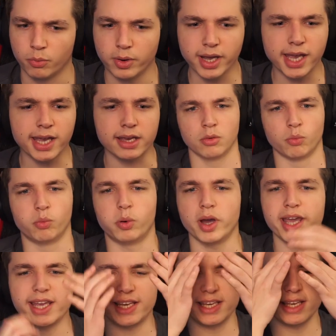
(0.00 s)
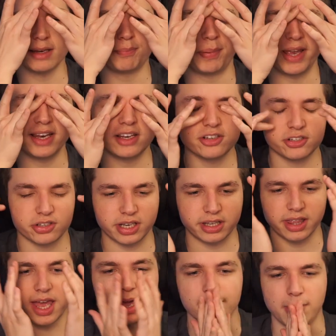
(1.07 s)
Wait, wait, he had bandages like
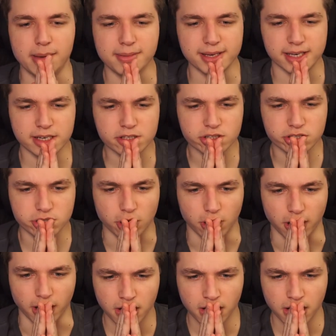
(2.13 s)
that. Maybe it is Scar.